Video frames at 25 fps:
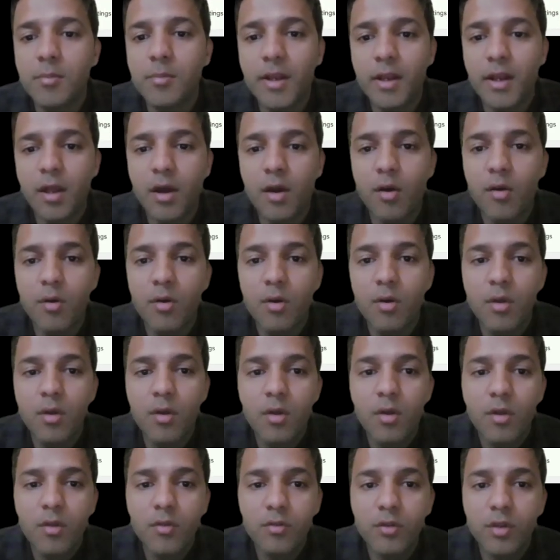email now.
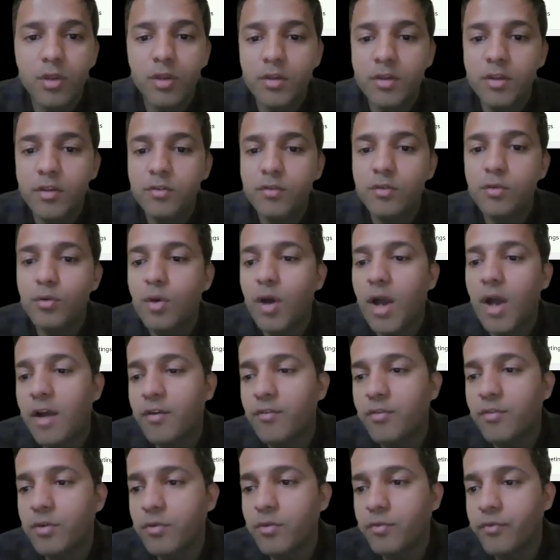So in this, you
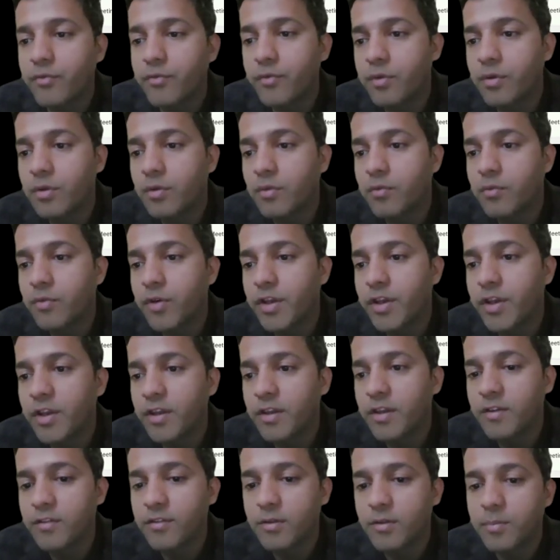have a
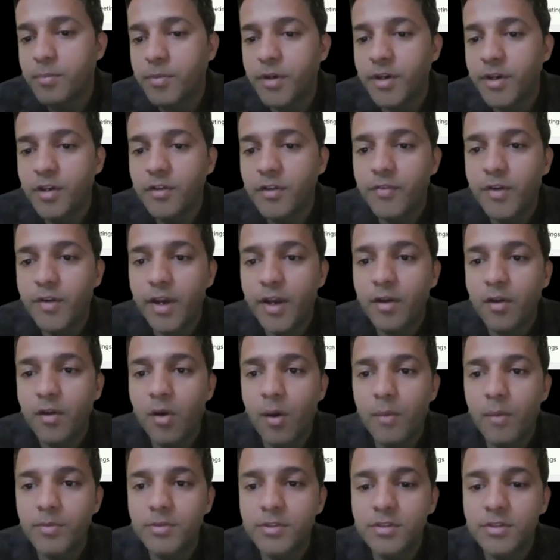very easy
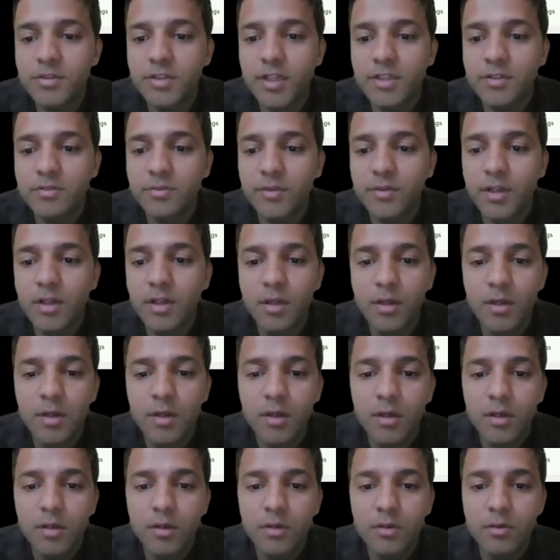predefined options as well
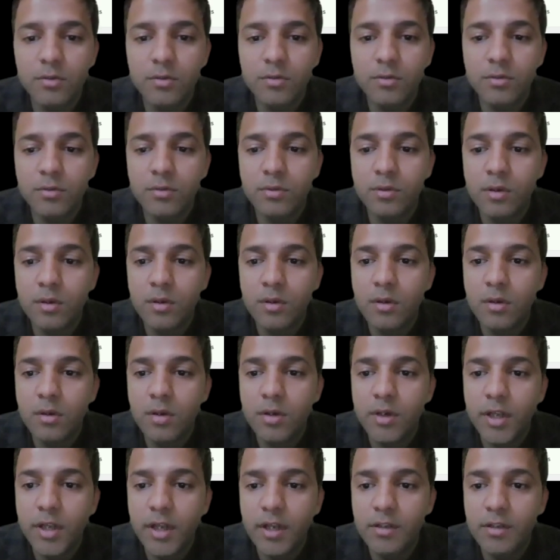to
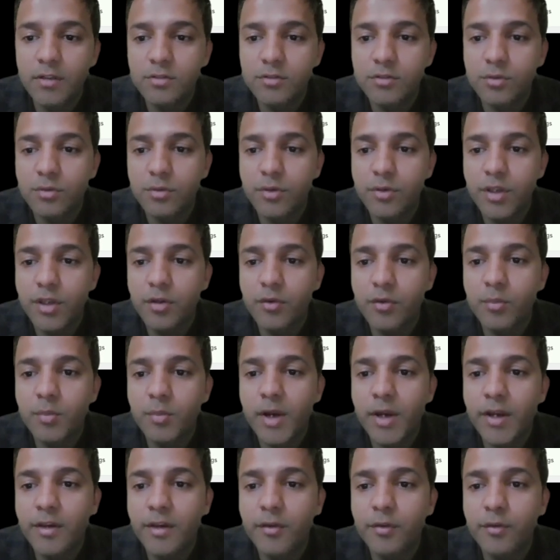tell a story. You
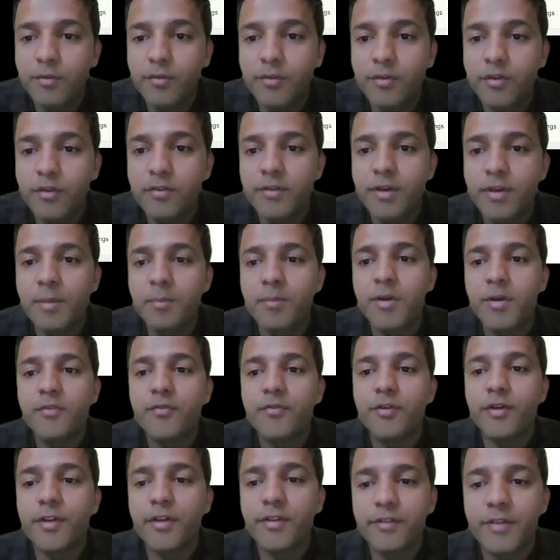might use this
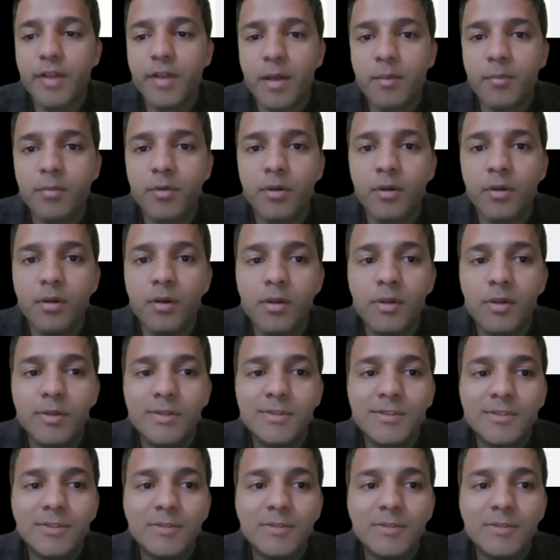template, for example,